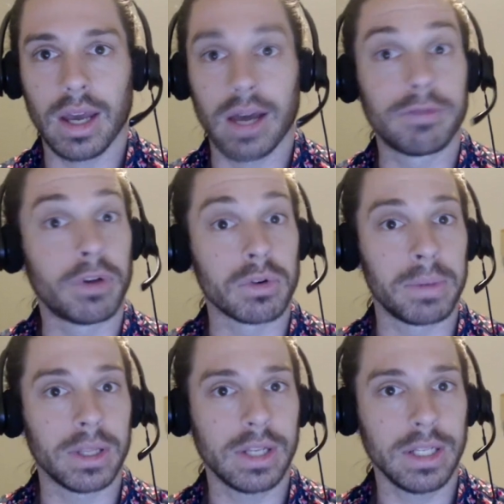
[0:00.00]

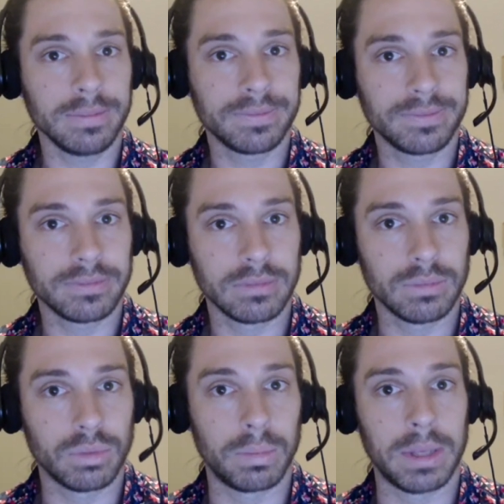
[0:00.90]
Vulnerability
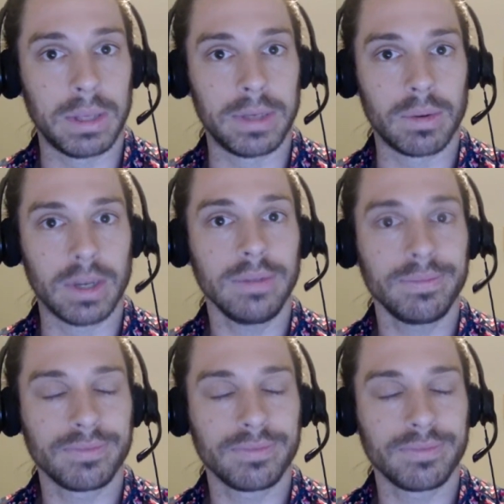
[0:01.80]
would be a big one.